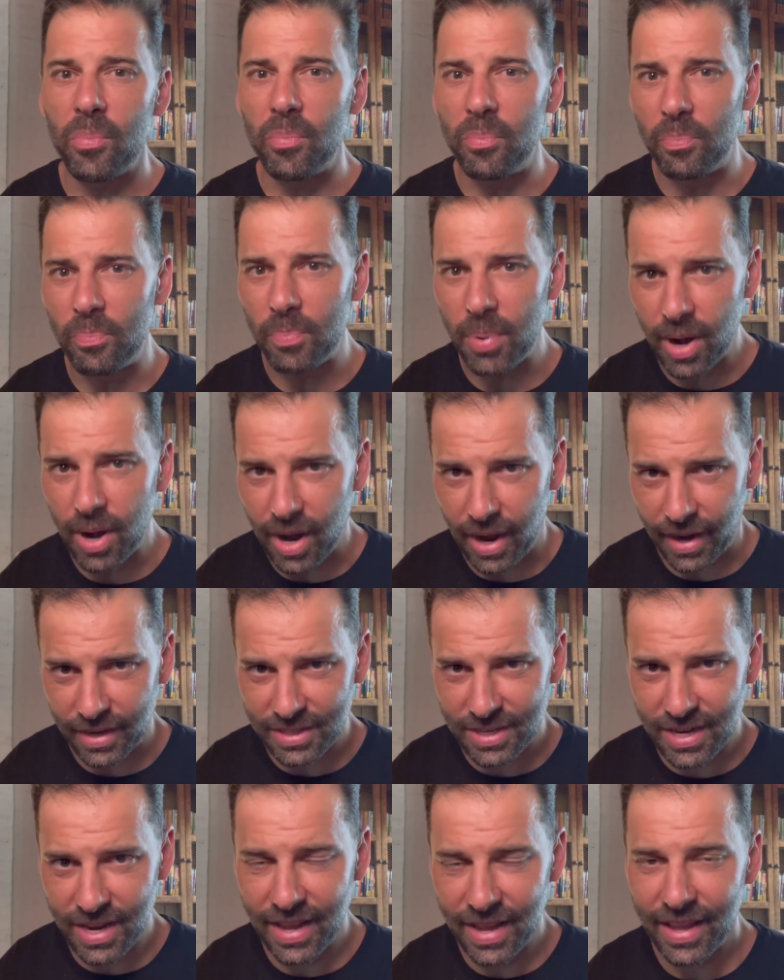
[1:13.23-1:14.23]

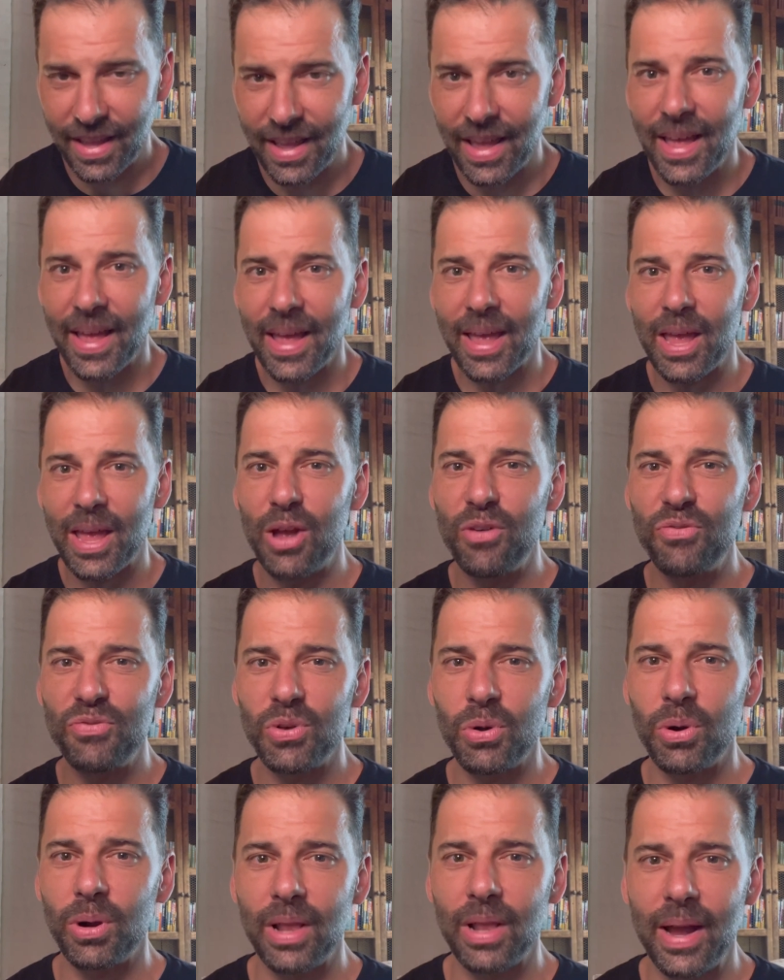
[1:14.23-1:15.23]
But if
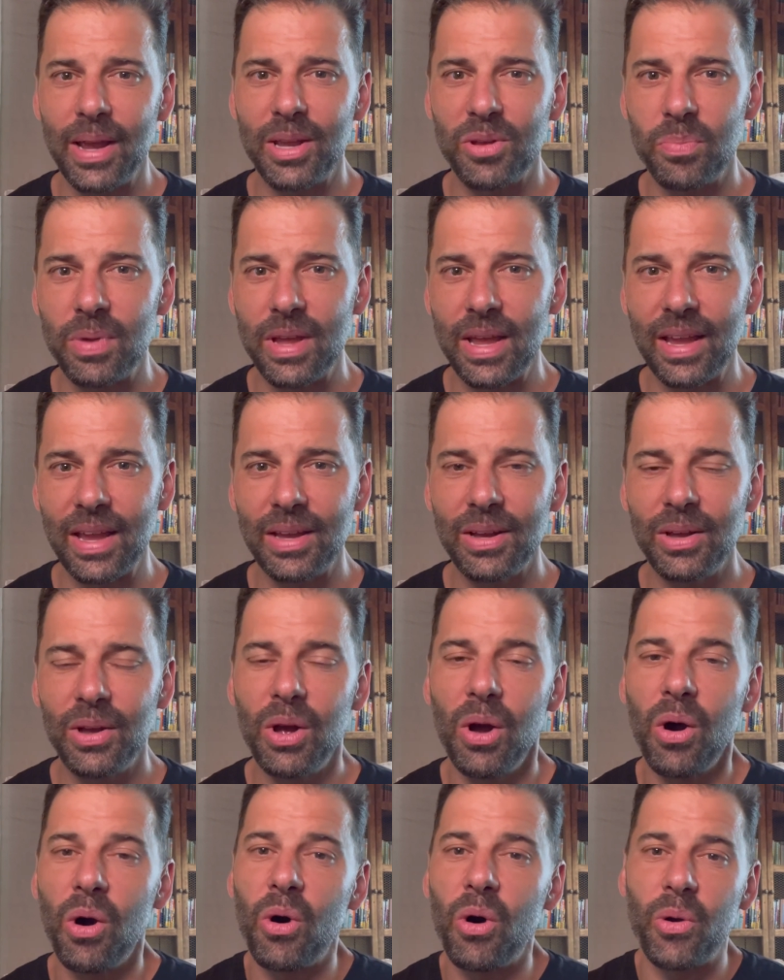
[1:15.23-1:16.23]
you're like me
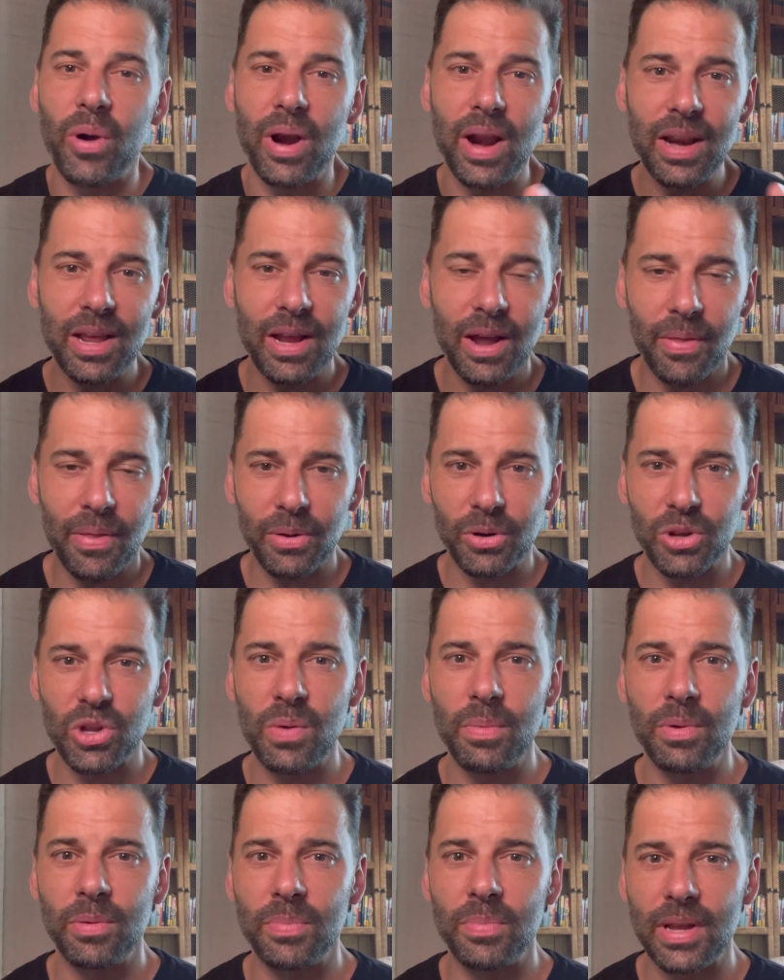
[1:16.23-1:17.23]
or any other
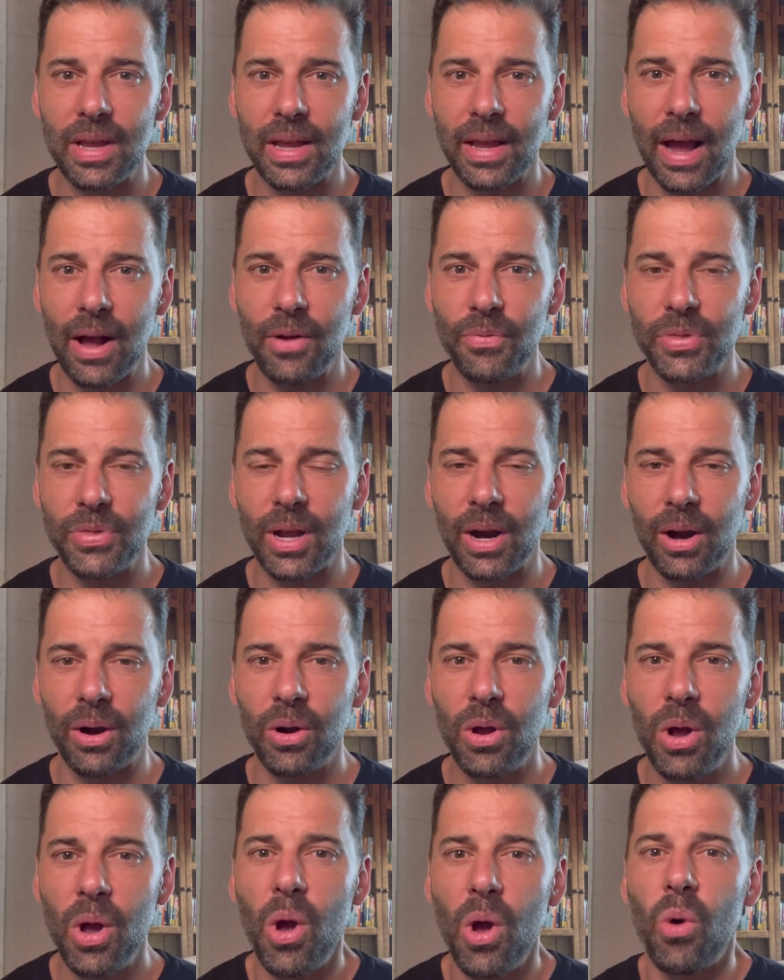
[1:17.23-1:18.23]
human being out there,
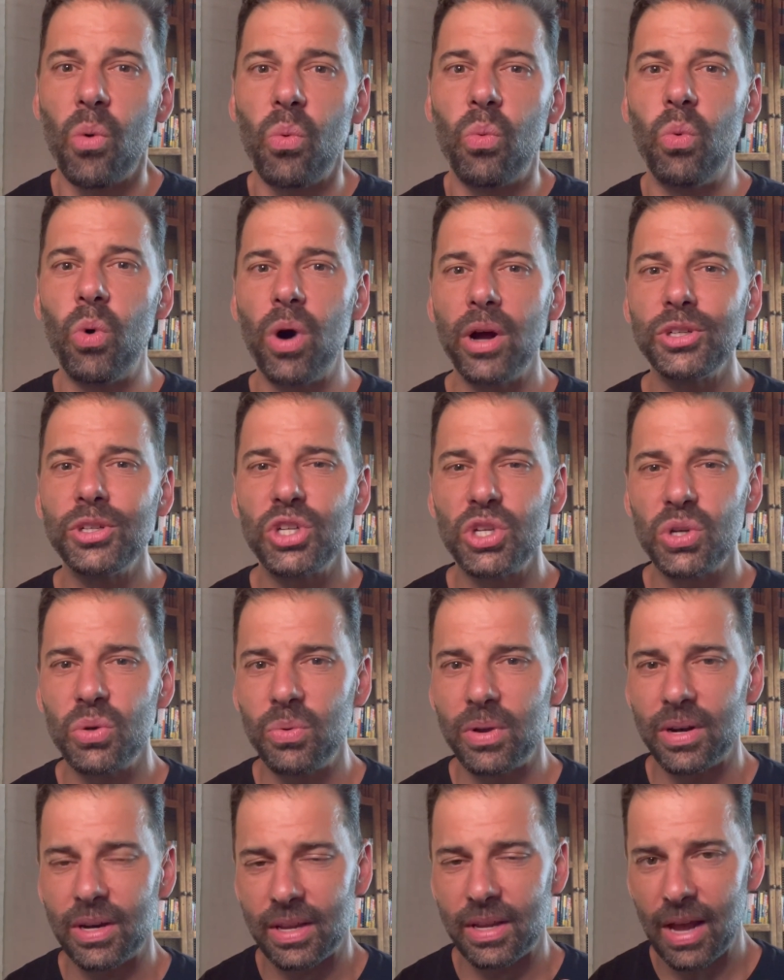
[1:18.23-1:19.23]
what you
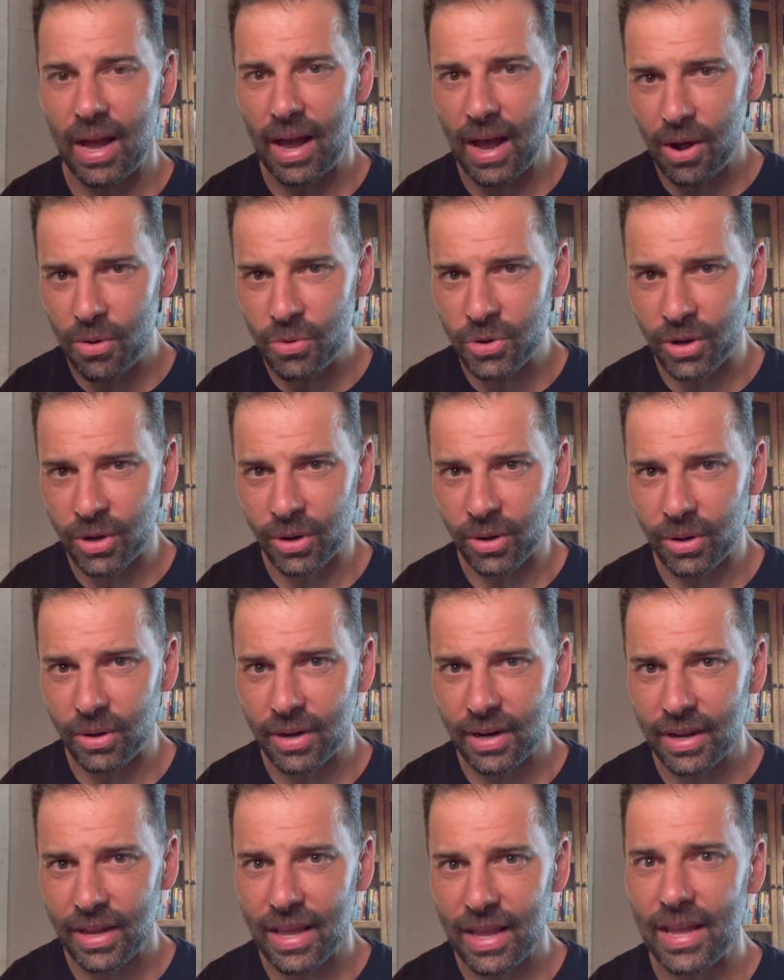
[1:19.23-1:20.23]

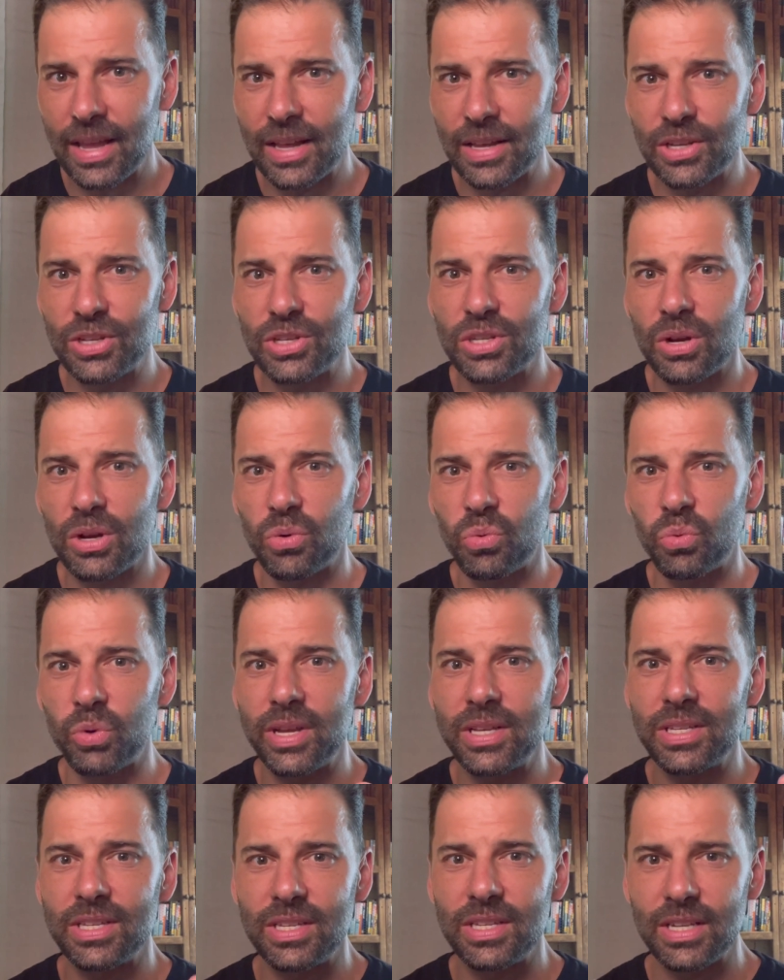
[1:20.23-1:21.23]
encounter is
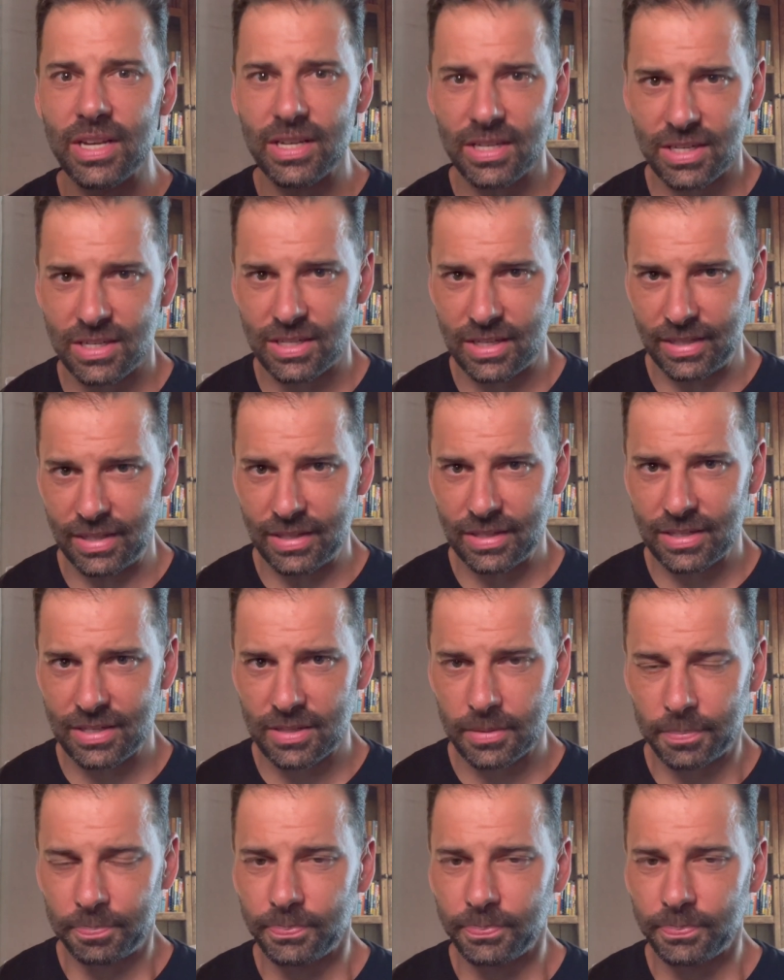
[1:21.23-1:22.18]
resistance.